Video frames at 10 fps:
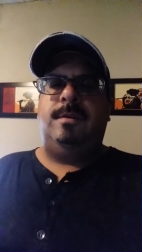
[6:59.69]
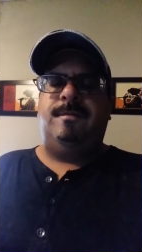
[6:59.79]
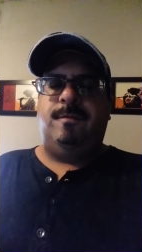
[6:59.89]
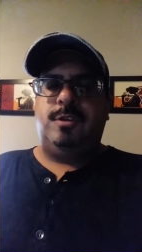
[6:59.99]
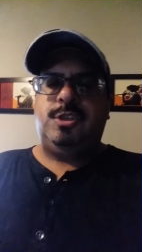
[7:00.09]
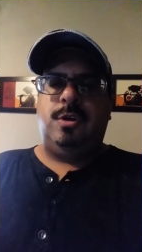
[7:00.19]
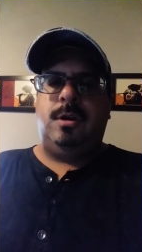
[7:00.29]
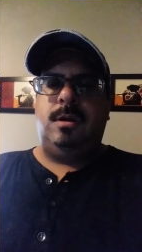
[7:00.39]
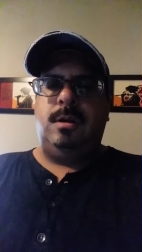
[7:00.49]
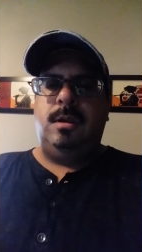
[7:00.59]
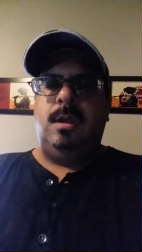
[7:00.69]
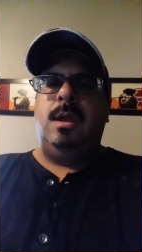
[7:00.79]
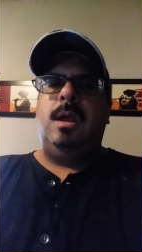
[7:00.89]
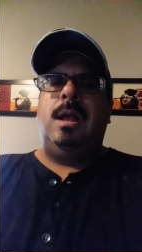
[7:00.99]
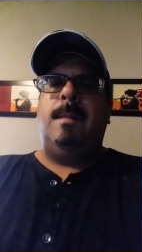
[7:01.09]
for sure.
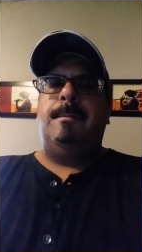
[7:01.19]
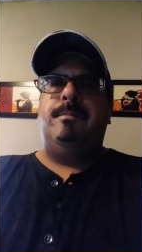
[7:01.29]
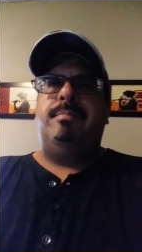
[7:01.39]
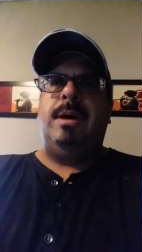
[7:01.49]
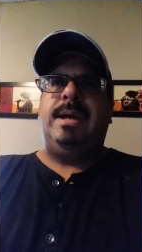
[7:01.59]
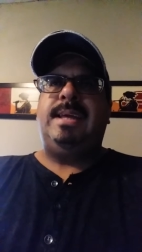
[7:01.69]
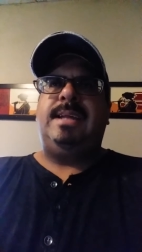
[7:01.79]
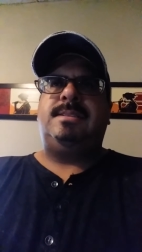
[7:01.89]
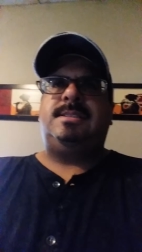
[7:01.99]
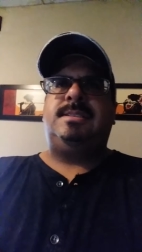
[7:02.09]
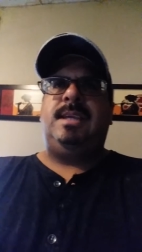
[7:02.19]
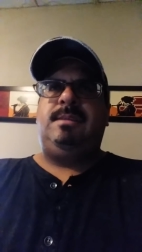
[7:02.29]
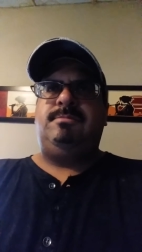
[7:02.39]
But at the same